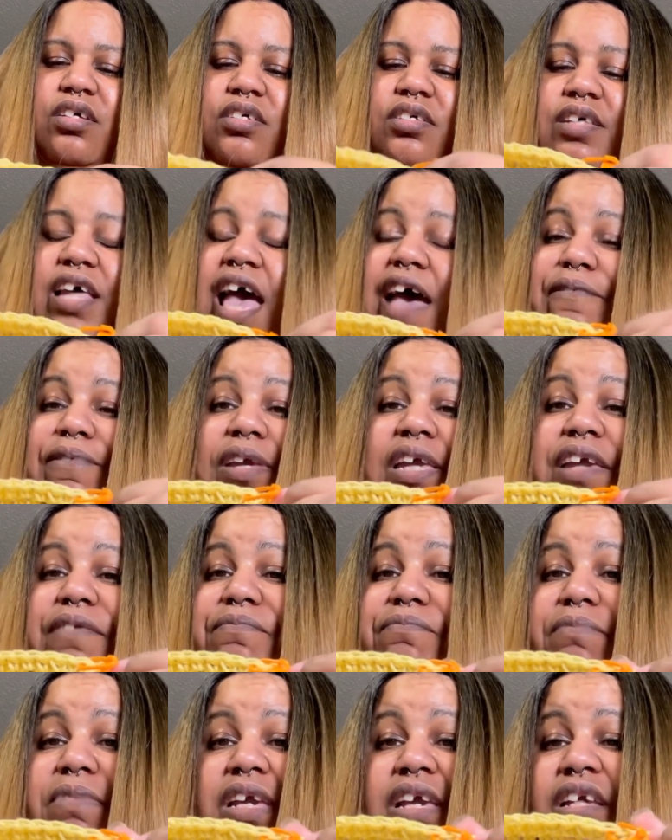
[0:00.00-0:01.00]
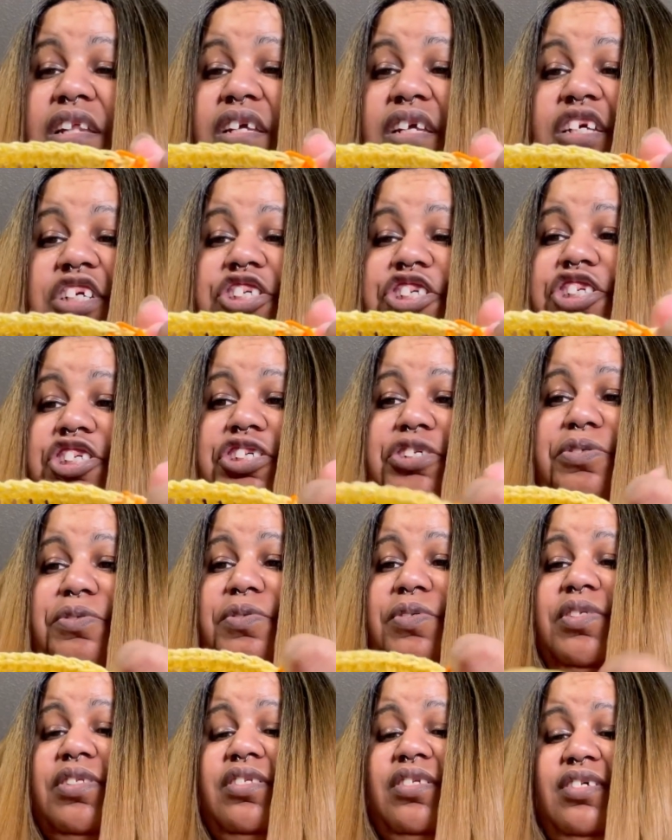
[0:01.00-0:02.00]
Haven't given me any
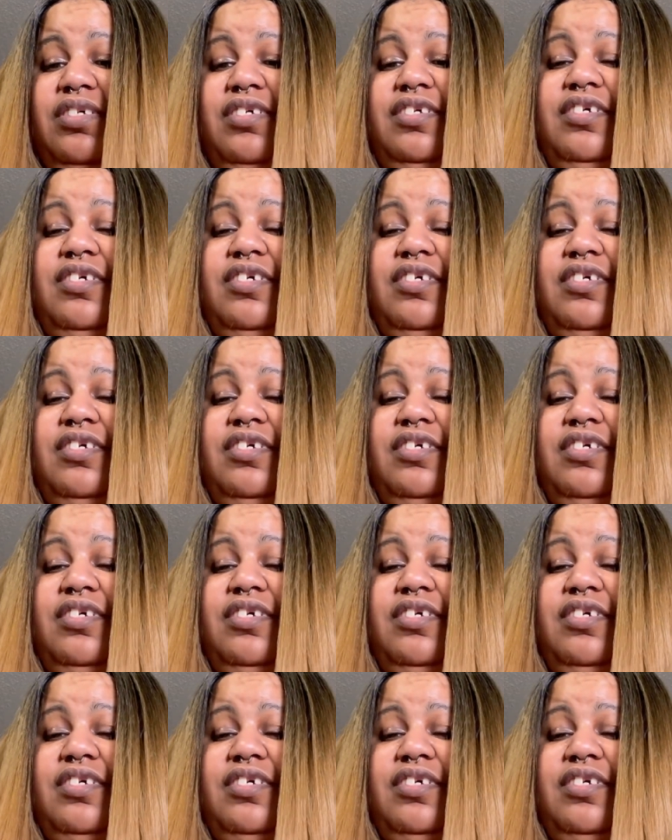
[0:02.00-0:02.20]
issues.